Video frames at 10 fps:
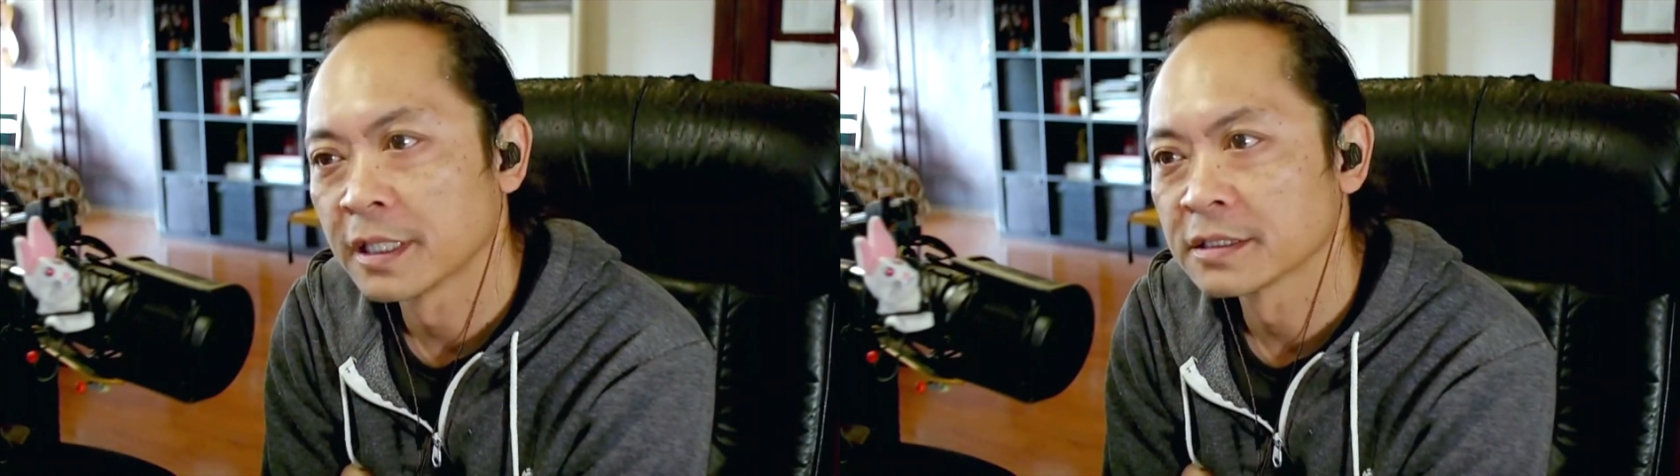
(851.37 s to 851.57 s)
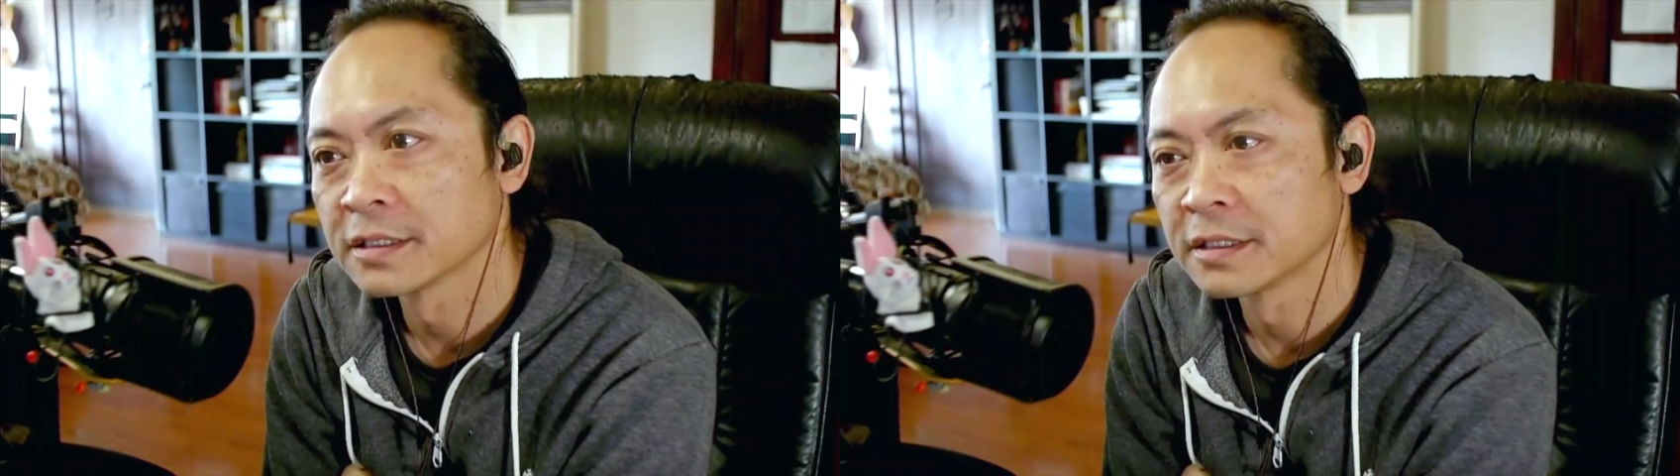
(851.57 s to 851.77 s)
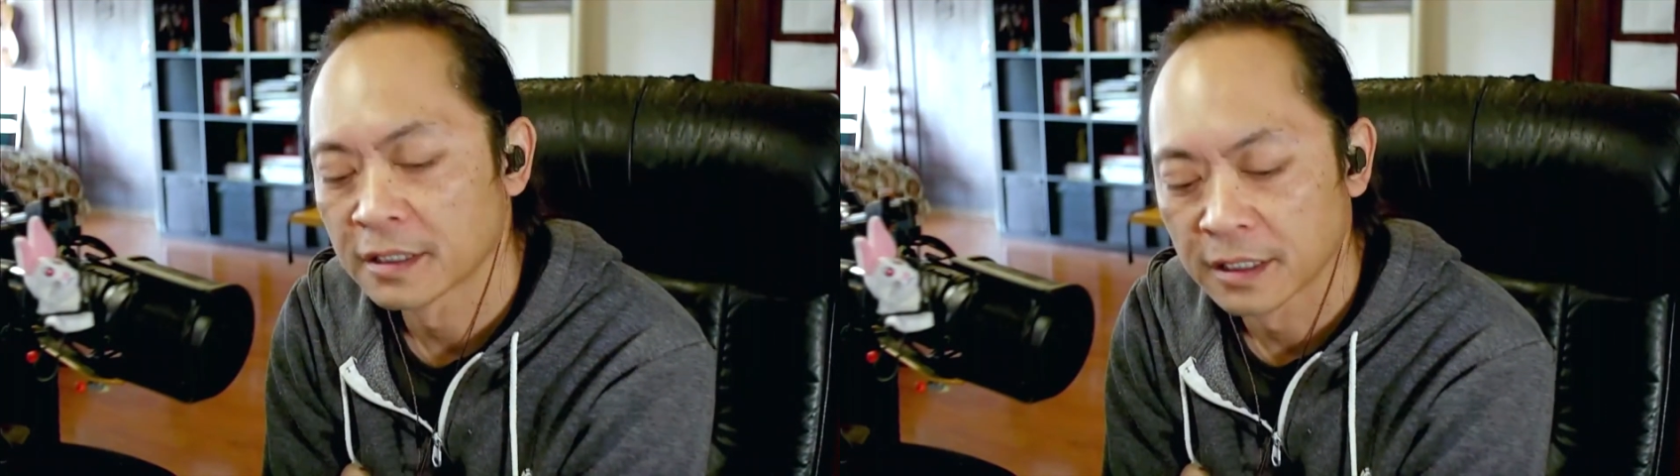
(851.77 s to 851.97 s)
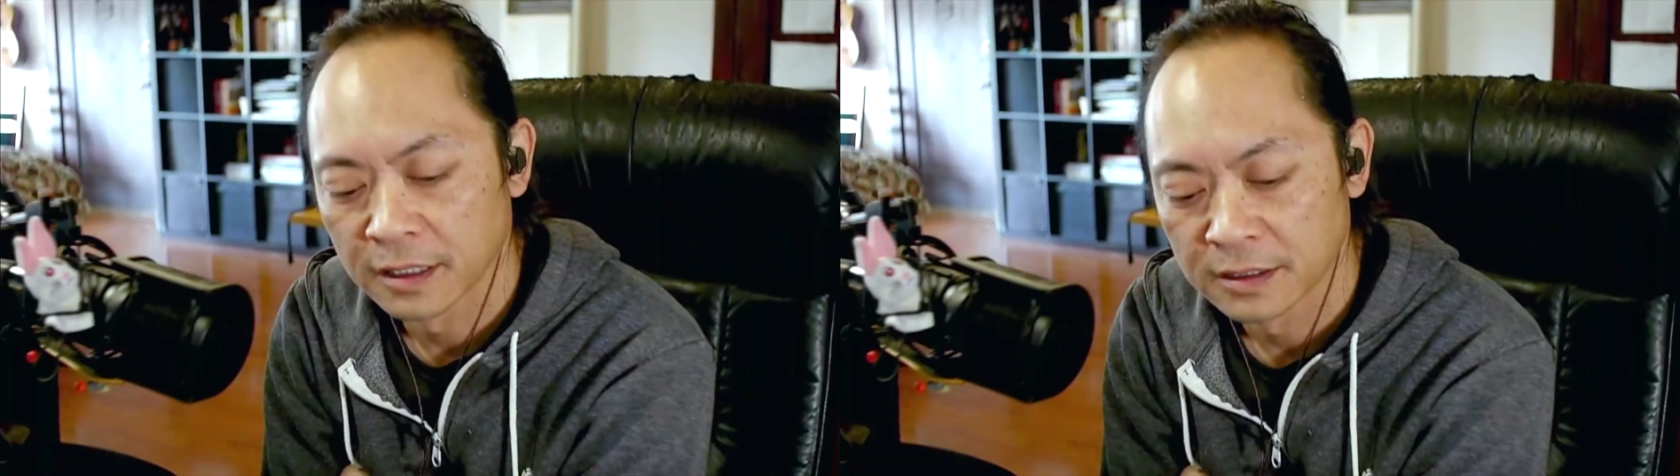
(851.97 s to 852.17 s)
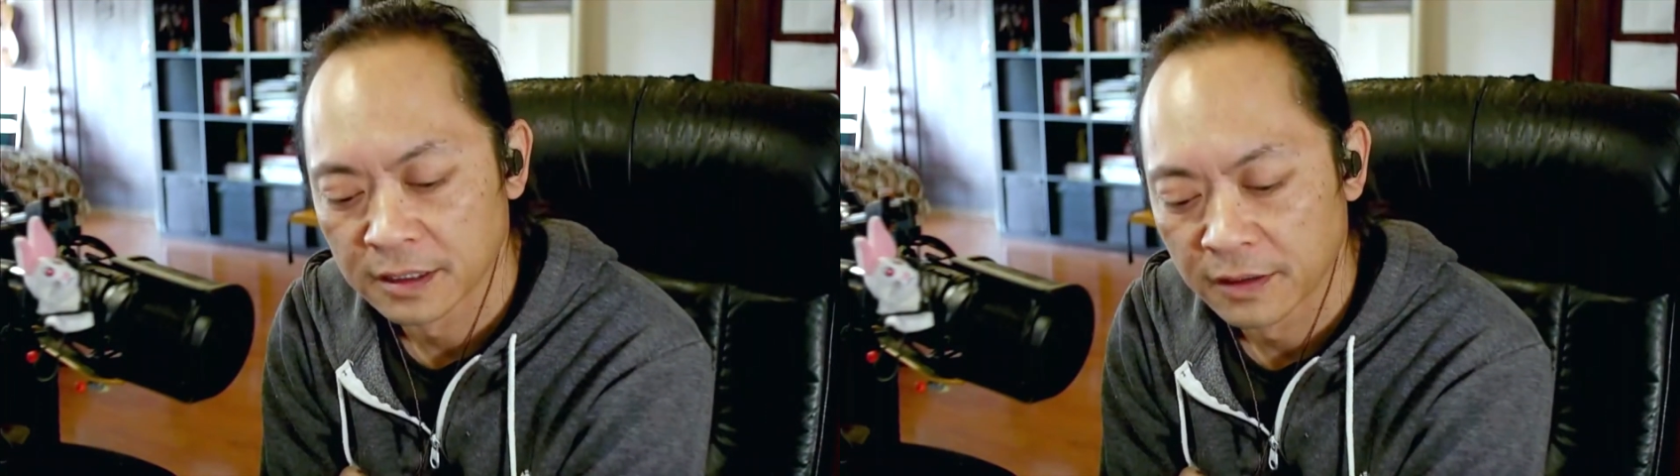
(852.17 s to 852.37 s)
actually you're not
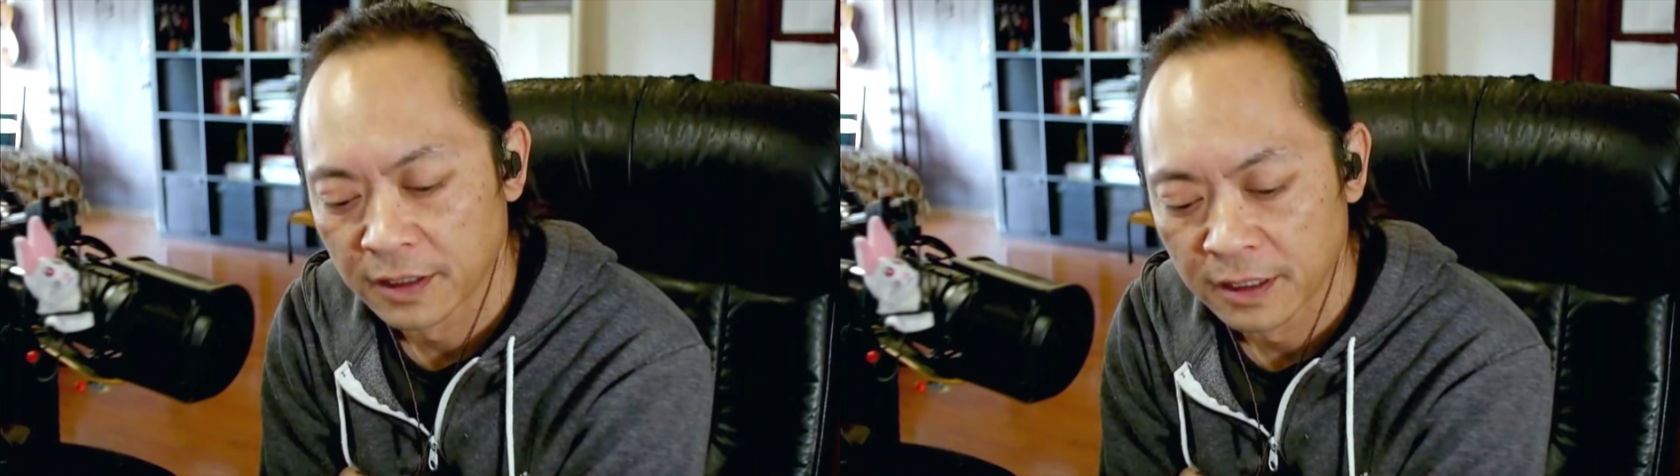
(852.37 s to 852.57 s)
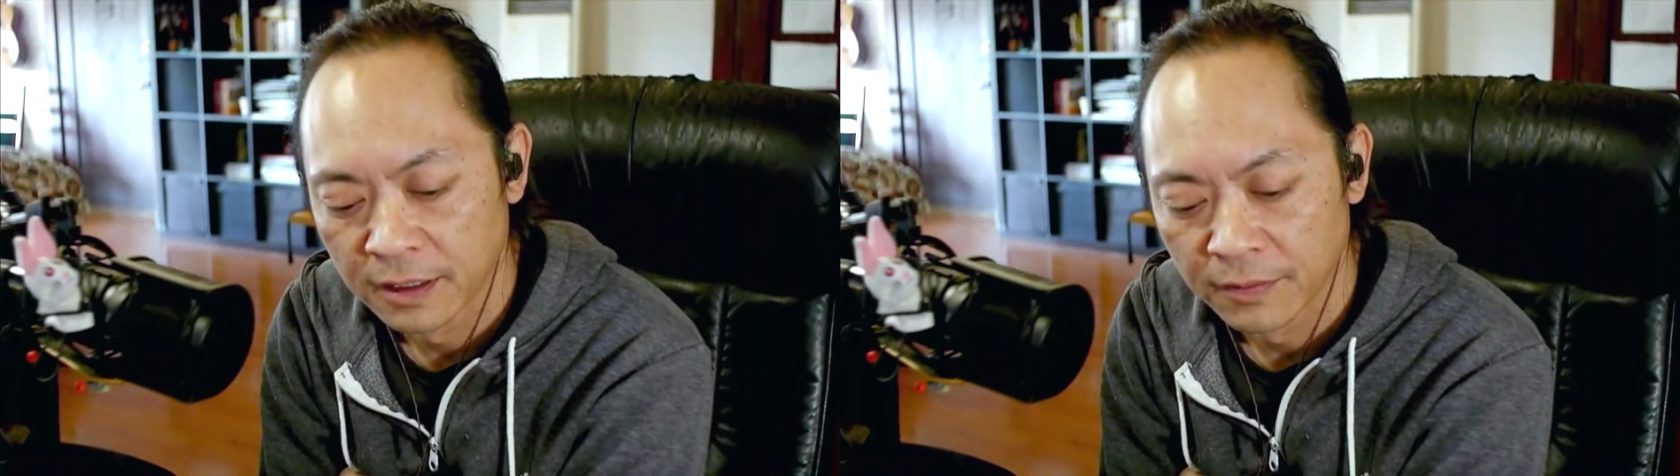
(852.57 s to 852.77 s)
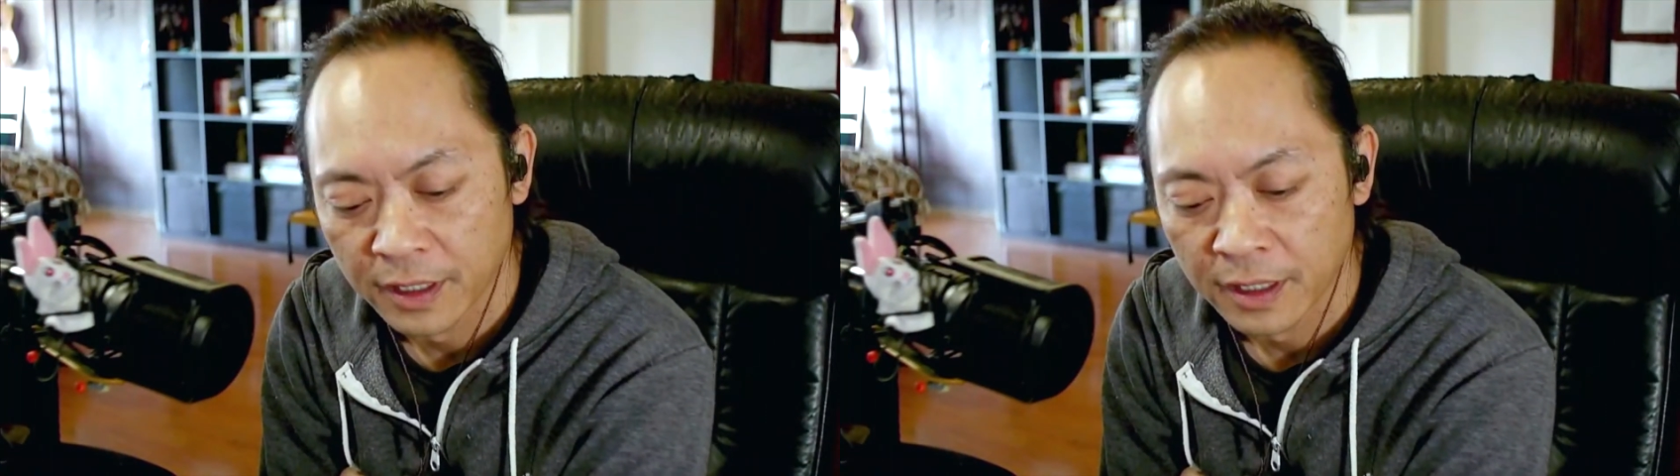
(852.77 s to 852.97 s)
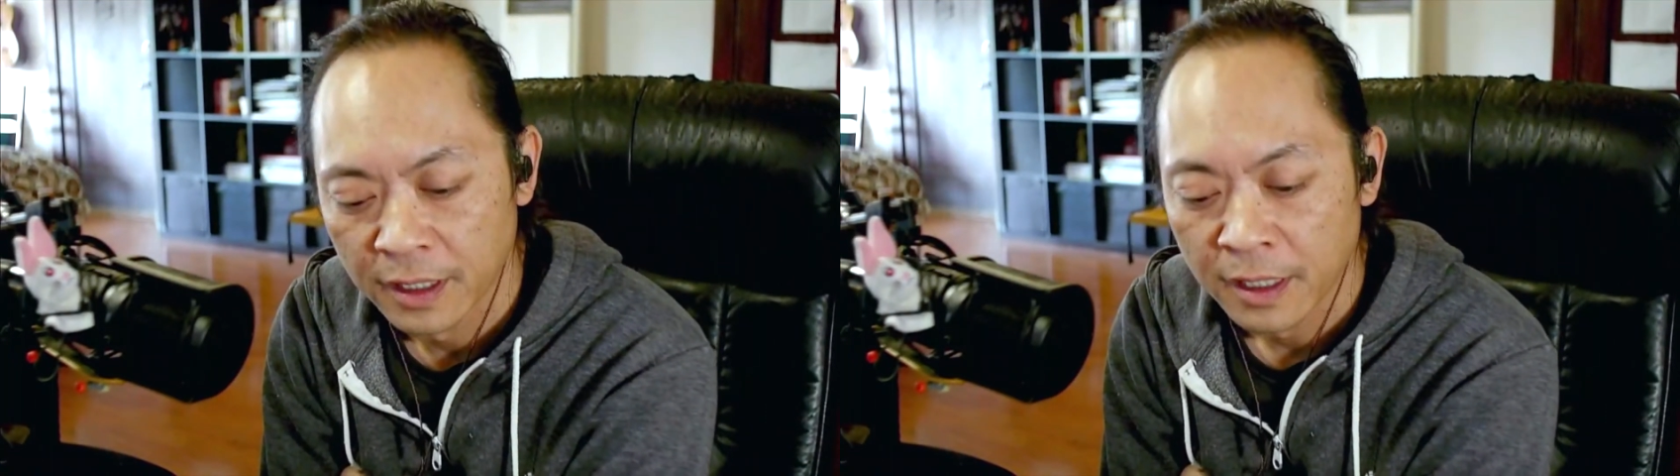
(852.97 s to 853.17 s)
listening right now, but